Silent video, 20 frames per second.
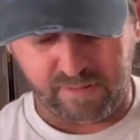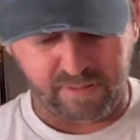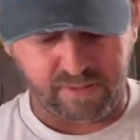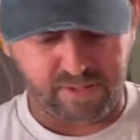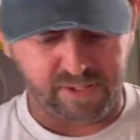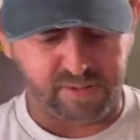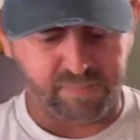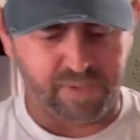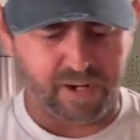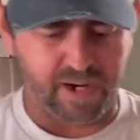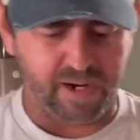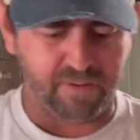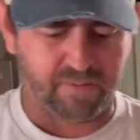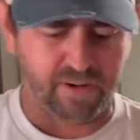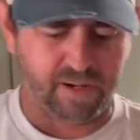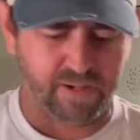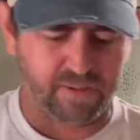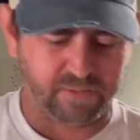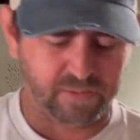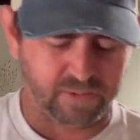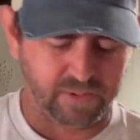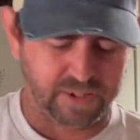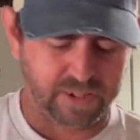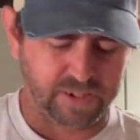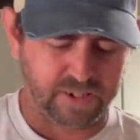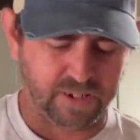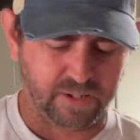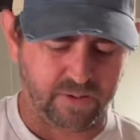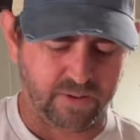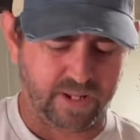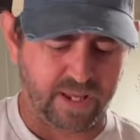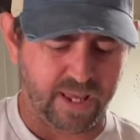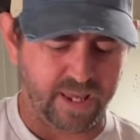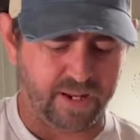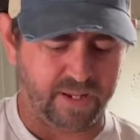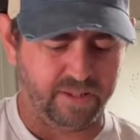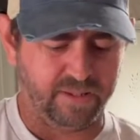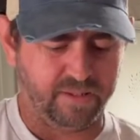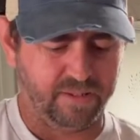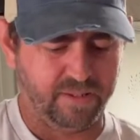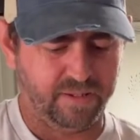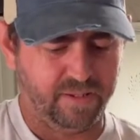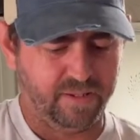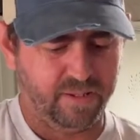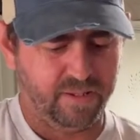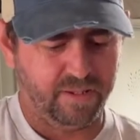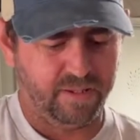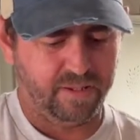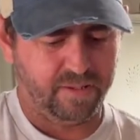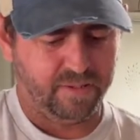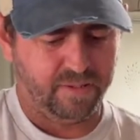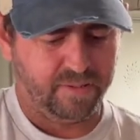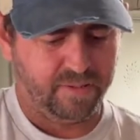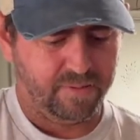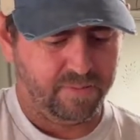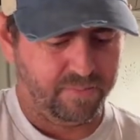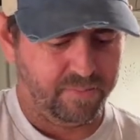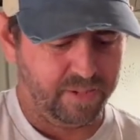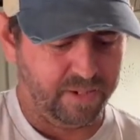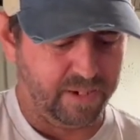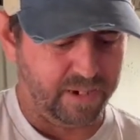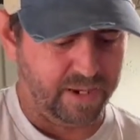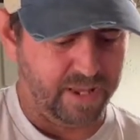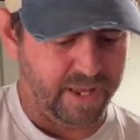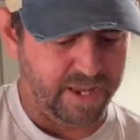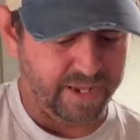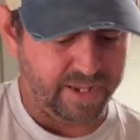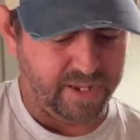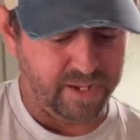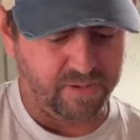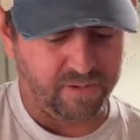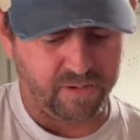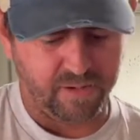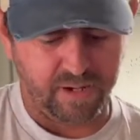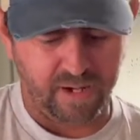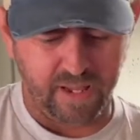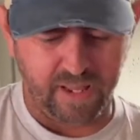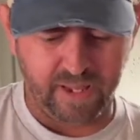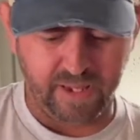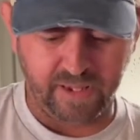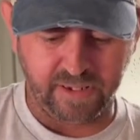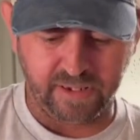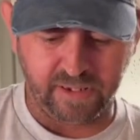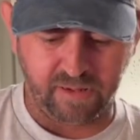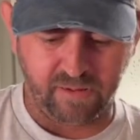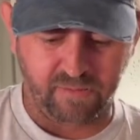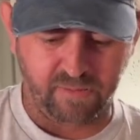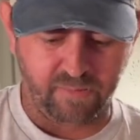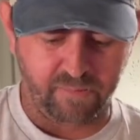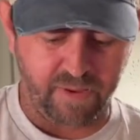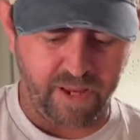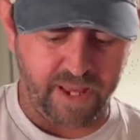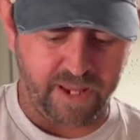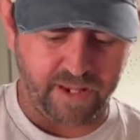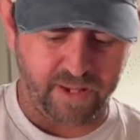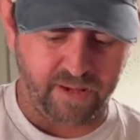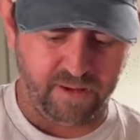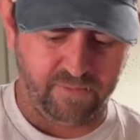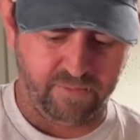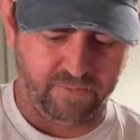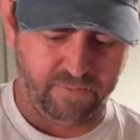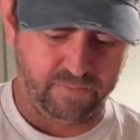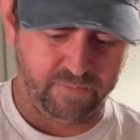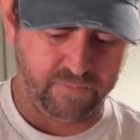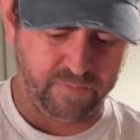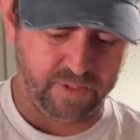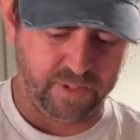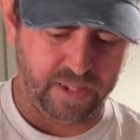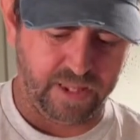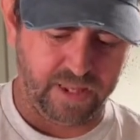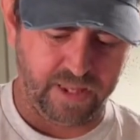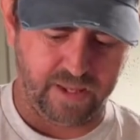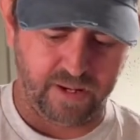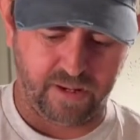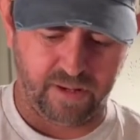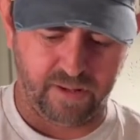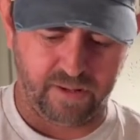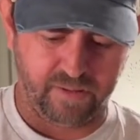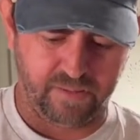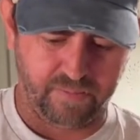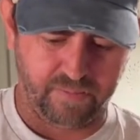spare ribs. We're just gonna kind of put a light coat of glaze over the back of them with that